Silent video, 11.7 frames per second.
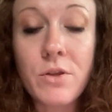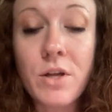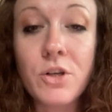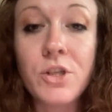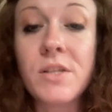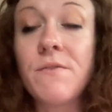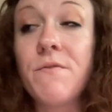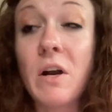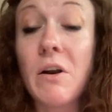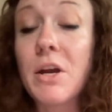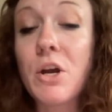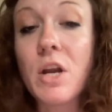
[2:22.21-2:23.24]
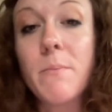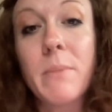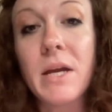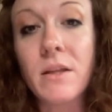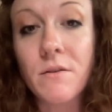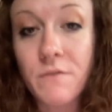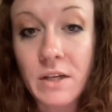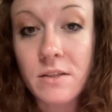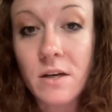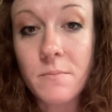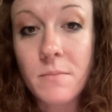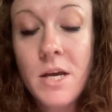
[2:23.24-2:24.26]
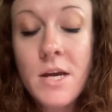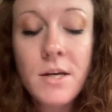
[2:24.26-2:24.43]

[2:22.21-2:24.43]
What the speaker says: They're just very good at being the victim.